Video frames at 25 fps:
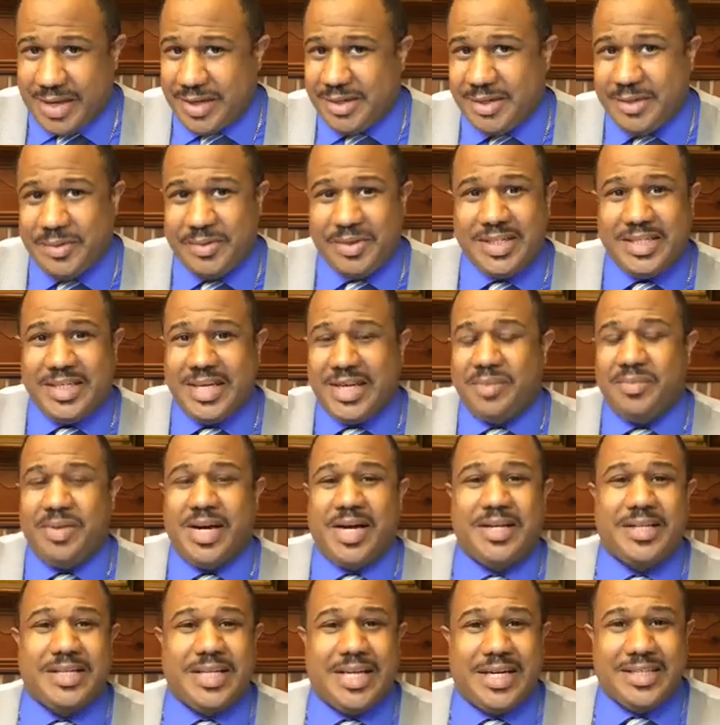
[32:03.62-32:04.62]
I knew it came
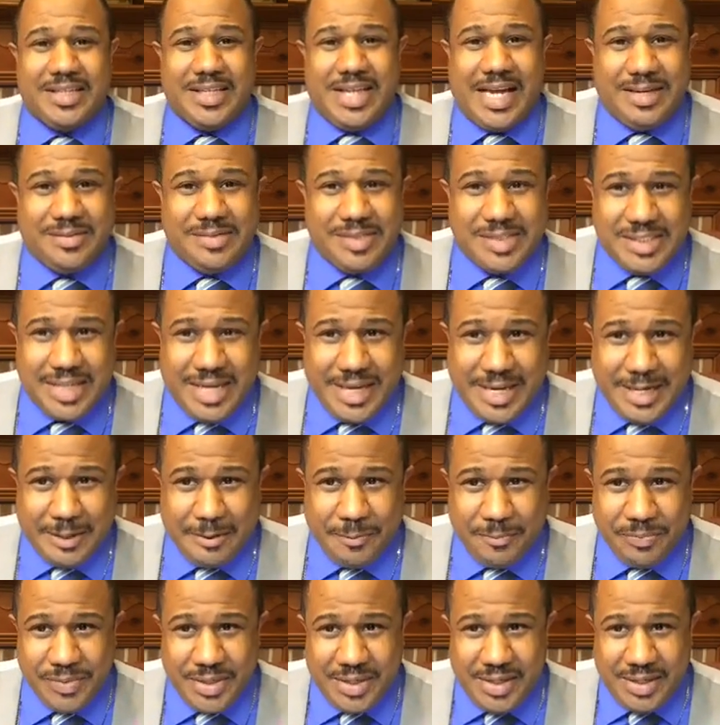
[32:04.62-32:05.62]
out of that
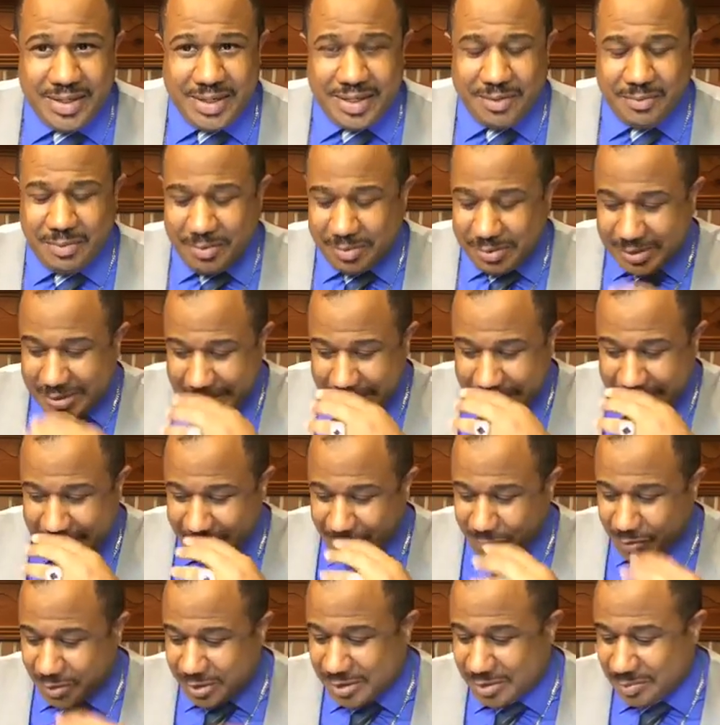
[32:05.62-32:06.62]
lifestyle and we were sitting in
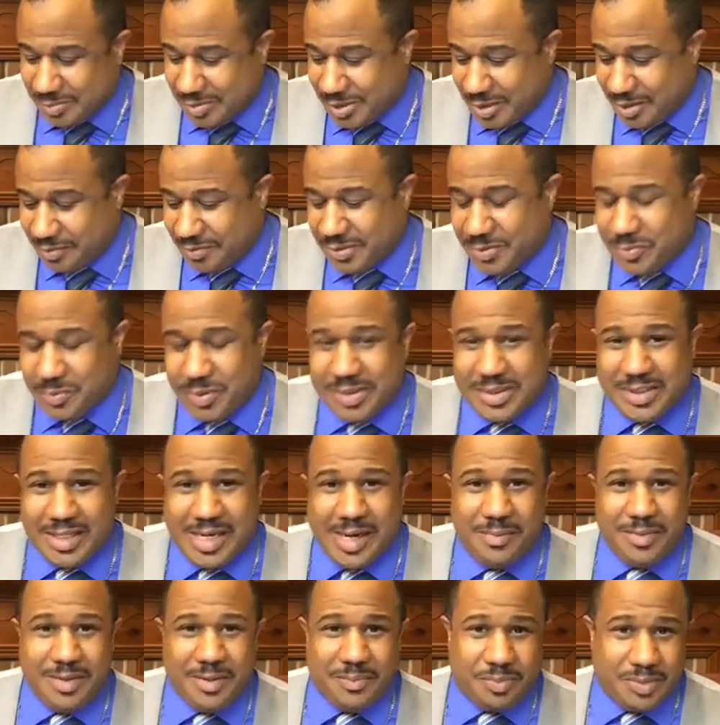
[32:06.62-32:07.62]
the worship service one
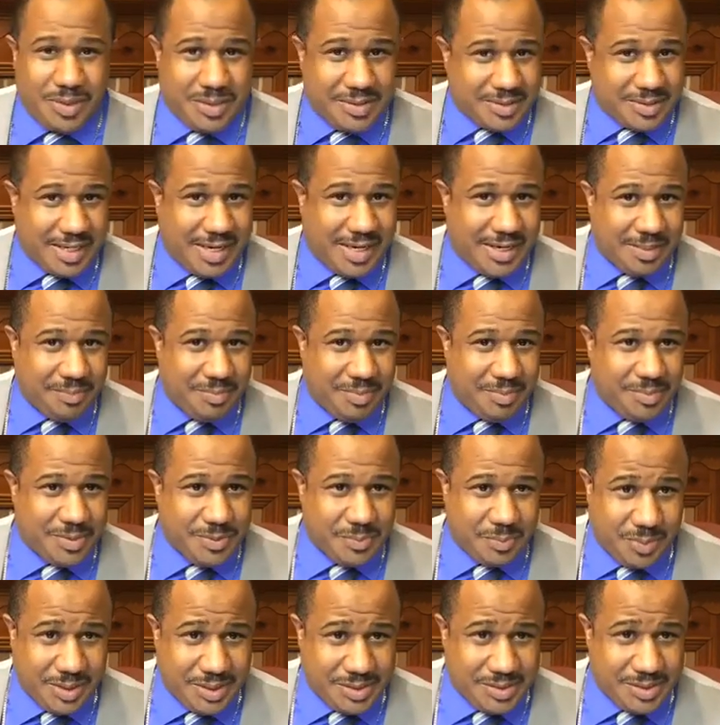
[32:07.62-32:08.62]
time, and the preacher got up and
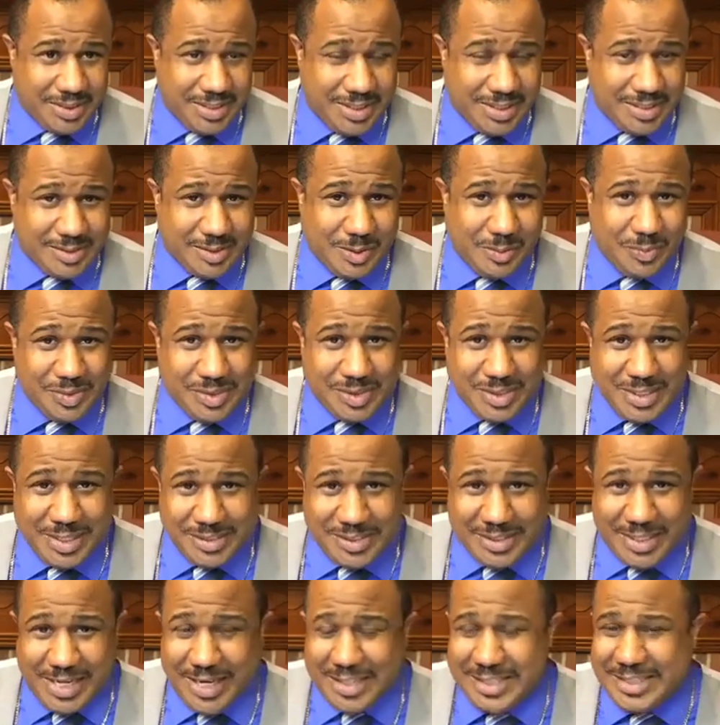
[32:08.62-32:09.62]
was preaching against
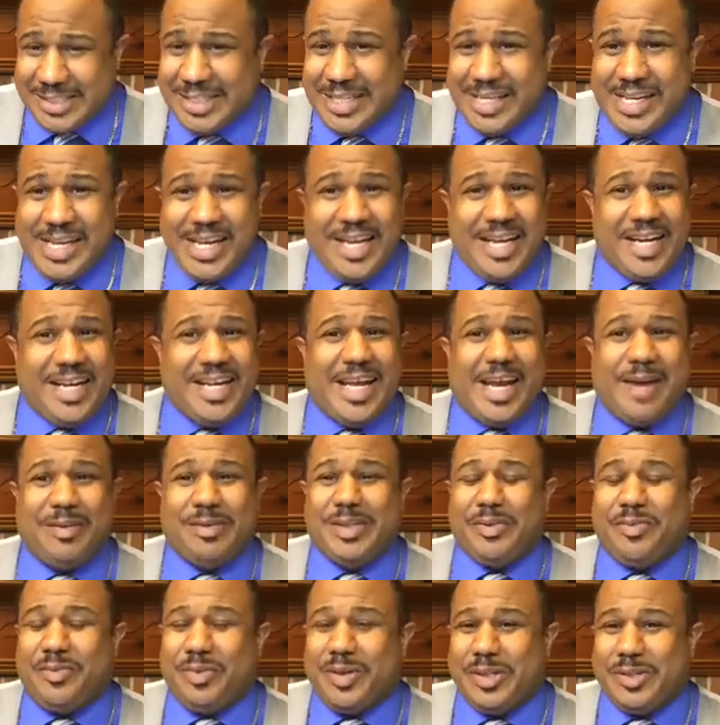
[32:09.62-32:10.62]
homosexuality. And that
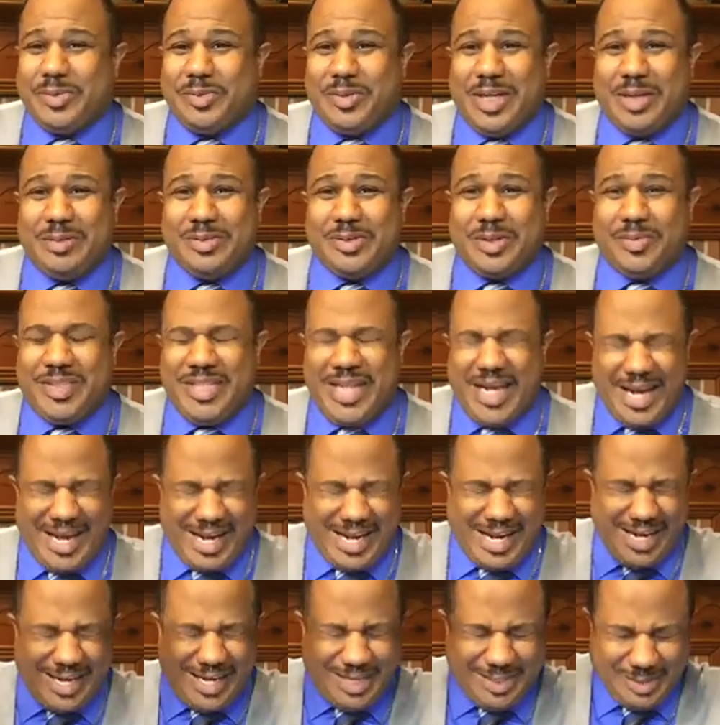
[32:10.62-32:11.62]
was the first one I was going, Yeah,
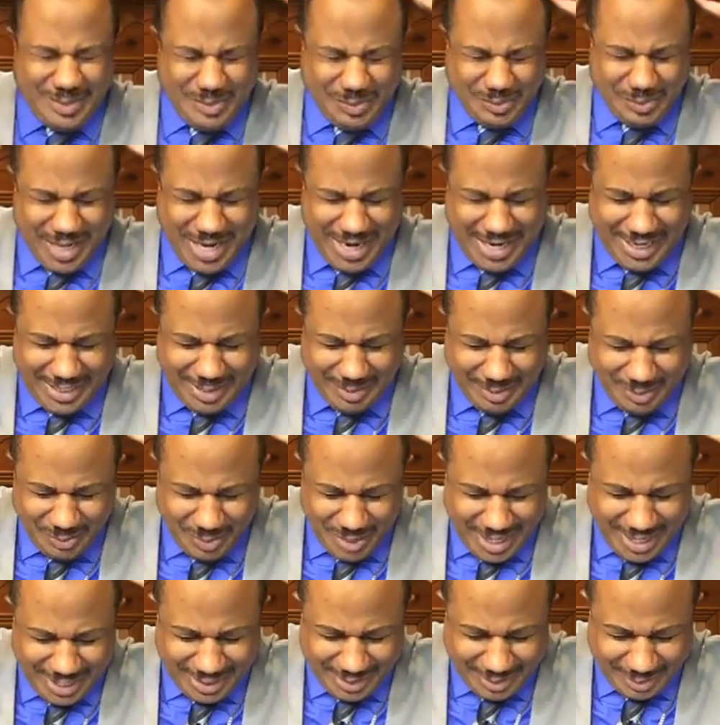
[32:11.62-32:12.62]
you're right, you're
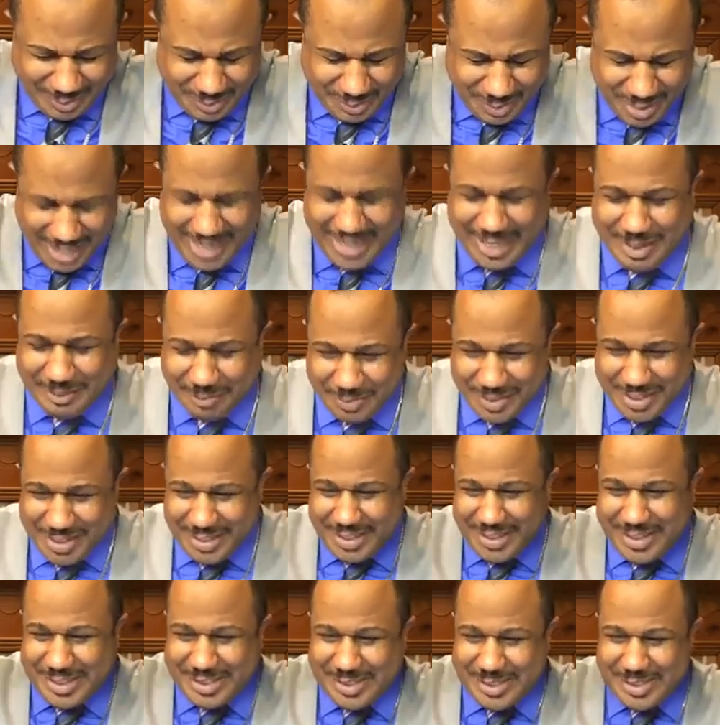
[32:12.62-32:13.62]
right, you're right.
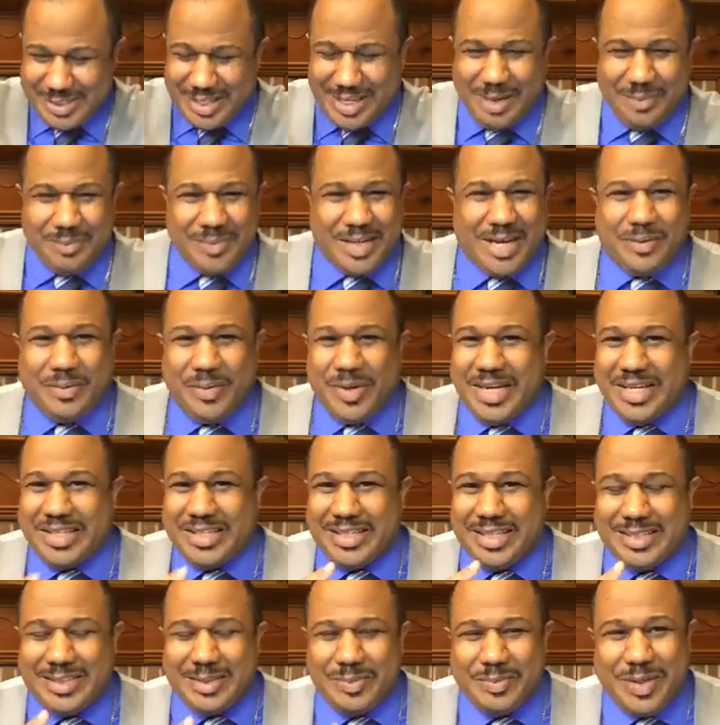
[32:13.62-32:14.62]
Just, I'm like,
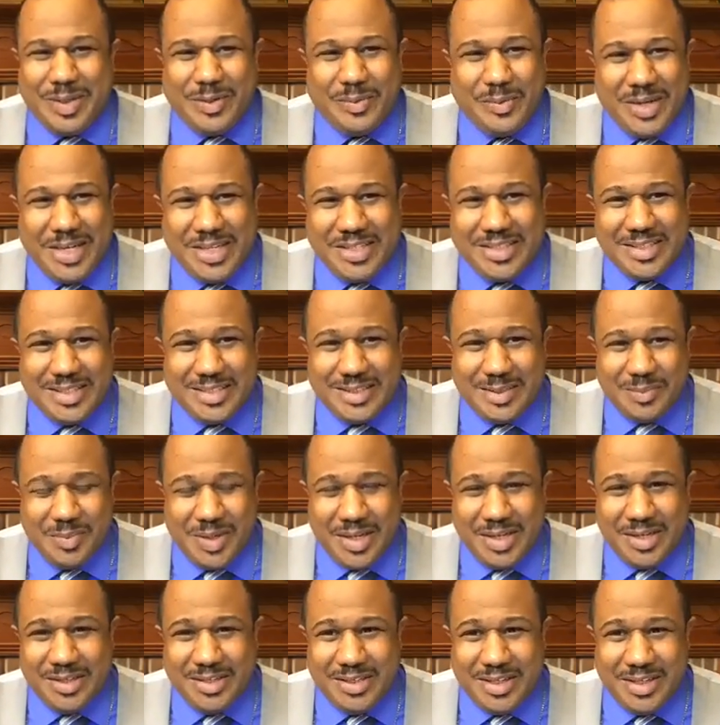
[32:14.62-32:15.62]
Wait just a minute, wait just a
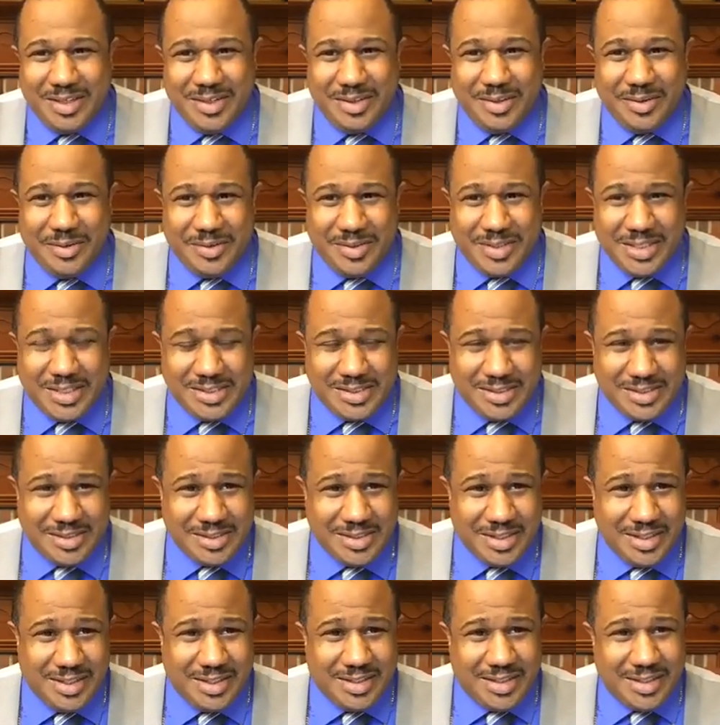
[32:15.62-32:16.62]
minute. Didn't you just.